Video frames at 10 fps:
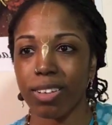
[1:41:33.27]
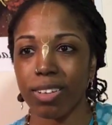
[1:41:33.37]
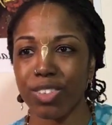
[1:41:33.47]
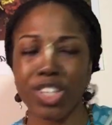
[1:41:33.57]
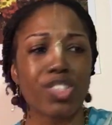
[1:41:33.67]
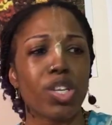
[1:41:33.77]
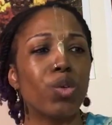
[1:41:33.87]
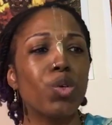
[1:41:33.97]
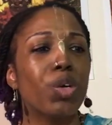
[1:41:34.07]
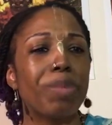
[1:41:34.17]
Just so
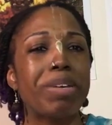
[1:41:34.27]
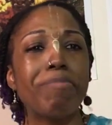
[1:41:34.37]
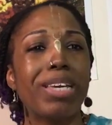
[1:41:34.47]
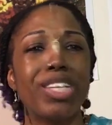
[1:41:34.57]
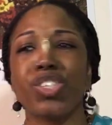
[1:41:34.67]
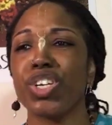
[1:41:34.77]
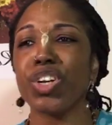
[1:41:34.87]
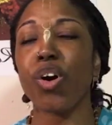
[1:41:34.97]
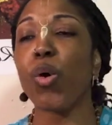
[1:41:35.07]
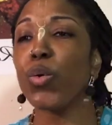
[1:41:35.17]
you could be mean to your
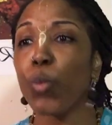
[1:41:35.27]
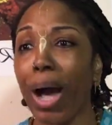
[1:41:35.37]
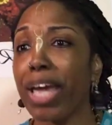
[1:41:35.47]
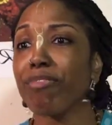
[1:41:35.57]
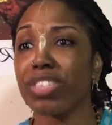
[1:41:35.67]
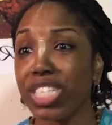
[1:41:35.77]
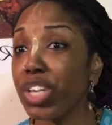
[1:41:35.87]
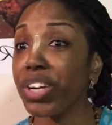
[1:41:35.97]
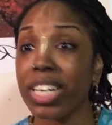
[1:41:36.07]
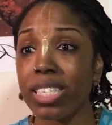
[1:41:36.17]
own wife?
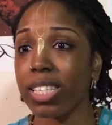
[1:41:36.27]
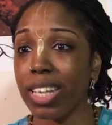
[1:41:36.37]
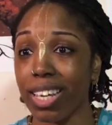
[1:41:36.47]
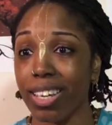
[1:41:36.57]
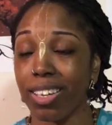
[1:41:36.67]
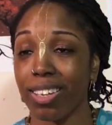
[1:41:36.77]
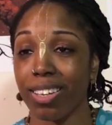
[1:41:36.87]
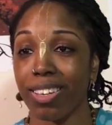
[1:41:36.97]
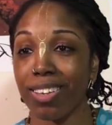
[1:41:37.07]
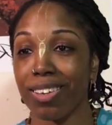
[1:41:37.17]
Seriously?
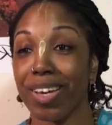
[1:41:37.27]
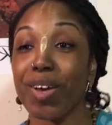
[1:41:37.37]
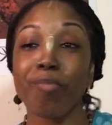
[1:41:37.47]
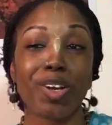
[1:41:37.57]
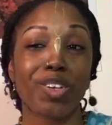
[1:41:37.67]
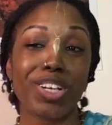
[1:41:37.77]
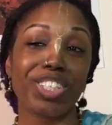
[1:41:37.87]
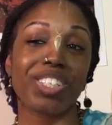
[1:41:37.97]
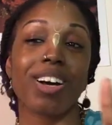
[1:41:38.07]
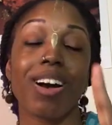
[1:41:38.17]
But
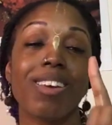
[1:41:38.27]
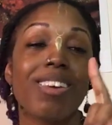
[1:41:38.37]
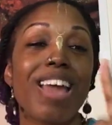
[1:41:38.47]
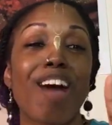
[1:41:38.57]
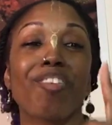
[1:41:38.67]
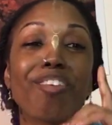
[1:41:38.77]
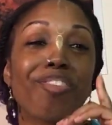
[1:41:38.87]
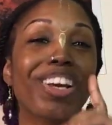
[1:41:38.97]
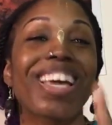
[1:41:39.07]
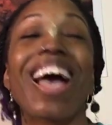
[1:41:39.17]
Krishna never
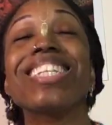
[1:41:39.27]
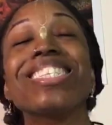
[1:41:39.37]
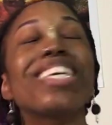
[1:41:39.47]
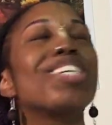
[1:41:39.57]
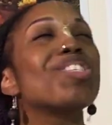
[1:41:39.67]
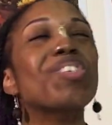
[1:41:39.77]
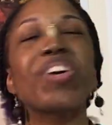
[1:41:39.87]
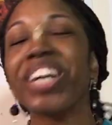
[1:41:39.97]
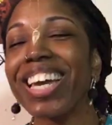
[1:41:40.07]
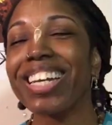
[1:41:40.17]
forgets. He is
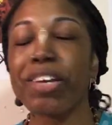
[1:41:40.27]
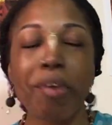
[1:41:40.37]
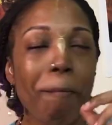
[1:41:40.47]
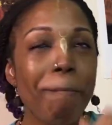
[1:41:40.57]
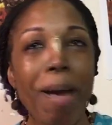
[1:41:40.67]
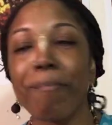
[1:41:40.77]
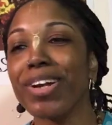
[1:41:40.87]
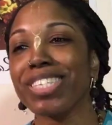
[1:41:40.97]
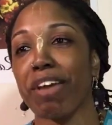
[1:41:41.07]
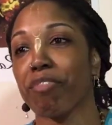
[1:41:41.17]
crooked. He
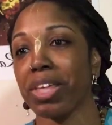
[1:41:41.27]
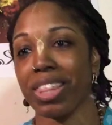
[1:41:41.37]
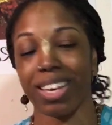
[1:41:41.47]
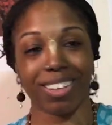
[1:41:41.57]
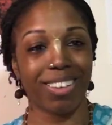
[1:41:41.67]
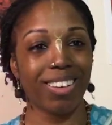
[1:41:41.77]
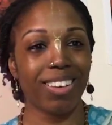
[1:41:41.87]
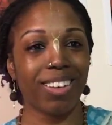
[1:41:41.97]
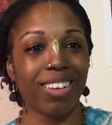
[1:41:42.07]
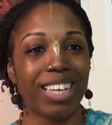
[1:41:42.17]
remembers everything.
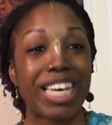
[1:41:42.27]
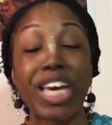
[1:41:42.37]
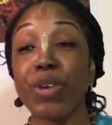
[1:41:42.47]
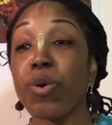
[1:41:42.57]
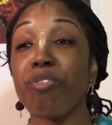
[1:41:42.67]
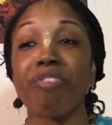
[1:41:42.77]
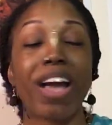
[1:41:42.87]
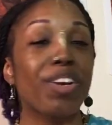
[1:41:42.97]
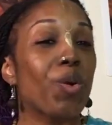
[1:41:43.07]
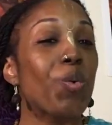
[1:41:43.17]
He will
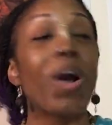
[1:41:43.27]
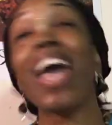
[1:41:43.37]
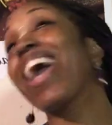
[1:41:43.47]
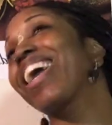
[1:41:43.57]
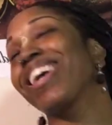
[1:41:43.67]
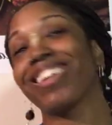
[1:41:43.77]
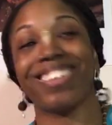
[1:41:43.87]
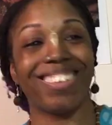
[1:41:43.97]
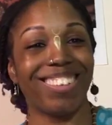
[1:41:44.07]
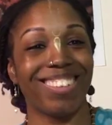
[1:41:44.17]
find a way
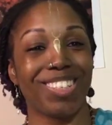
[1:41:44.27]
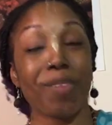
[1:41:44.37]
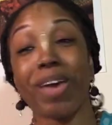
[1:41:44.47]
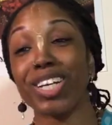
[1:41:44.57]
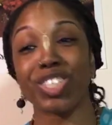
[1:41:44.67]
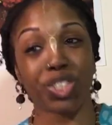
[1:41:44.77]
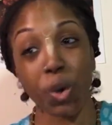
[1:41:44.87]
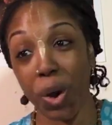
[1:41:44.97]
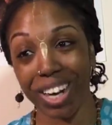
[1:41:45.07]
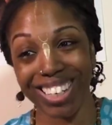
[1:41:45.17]
to make
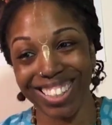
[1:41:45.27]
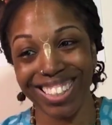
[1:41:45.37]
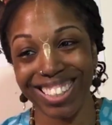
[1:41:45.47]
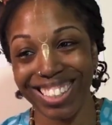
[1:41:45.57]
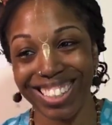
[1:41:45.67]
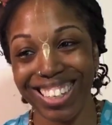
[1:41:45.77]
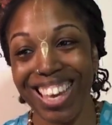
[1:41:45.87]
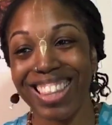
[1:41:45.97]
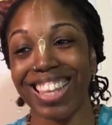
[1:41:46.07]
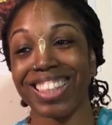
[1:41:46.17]
sure
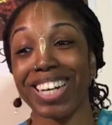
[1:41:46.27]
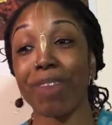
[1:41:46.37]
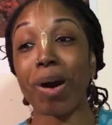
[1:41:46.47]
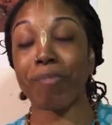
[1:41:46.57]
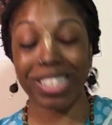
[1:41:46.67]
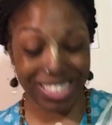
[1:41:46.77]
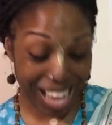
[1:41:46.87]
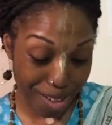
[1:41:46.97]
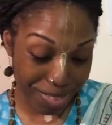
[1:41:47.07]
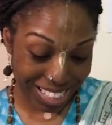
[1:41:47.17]
that the comeuppance
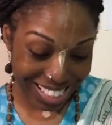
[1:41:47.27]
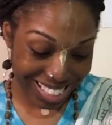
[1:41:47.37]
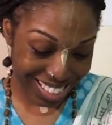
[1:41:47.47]
happens.